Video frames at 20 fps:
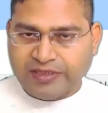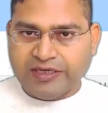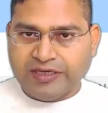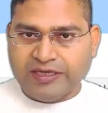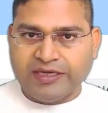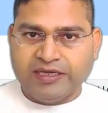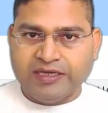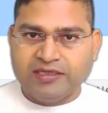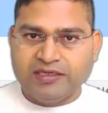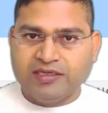
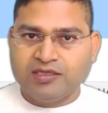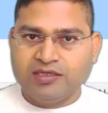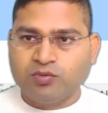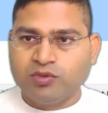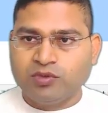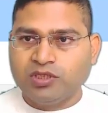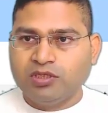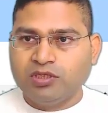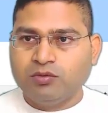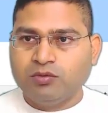and it
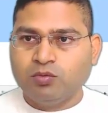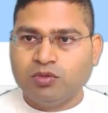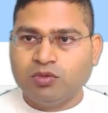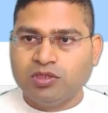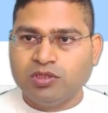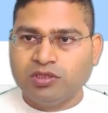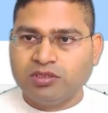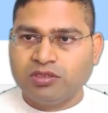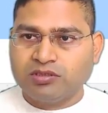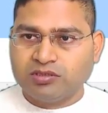will
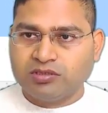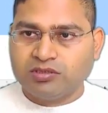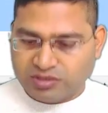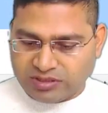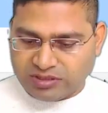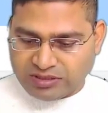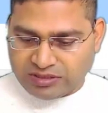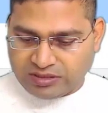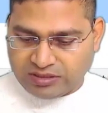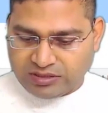work
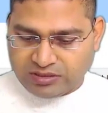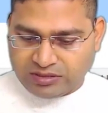still